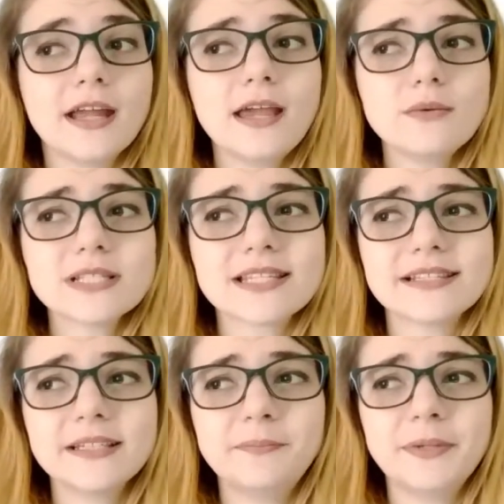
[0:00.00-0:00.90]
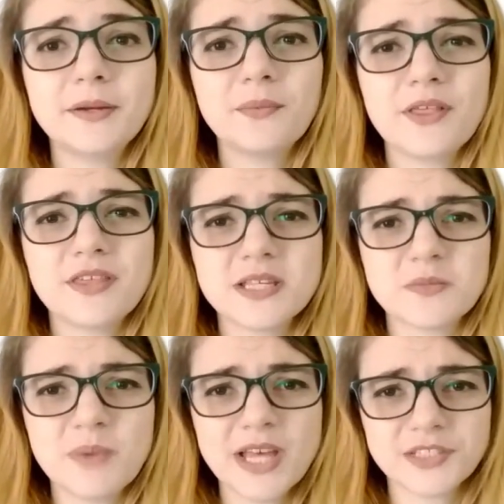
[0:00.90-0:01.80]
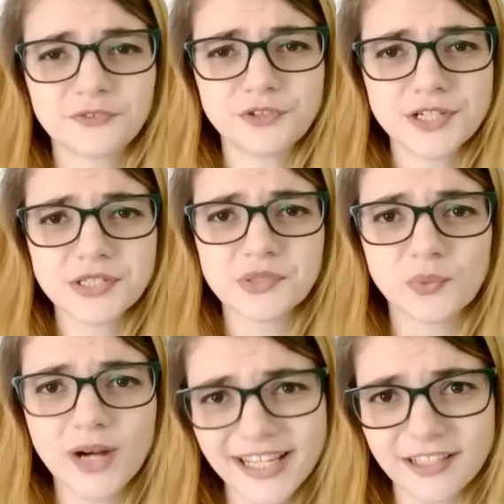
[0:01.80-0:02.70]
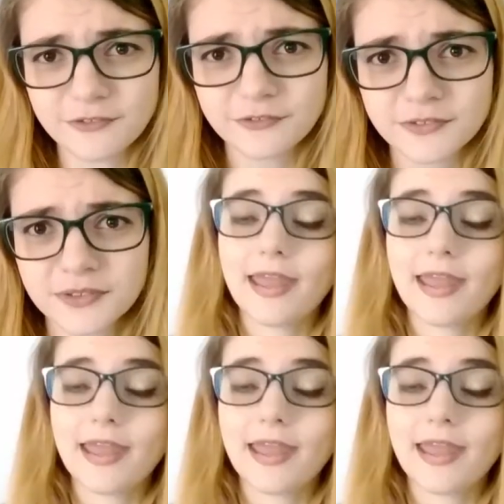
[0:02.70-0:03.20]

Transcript: he was sleeping with his best friend's wife.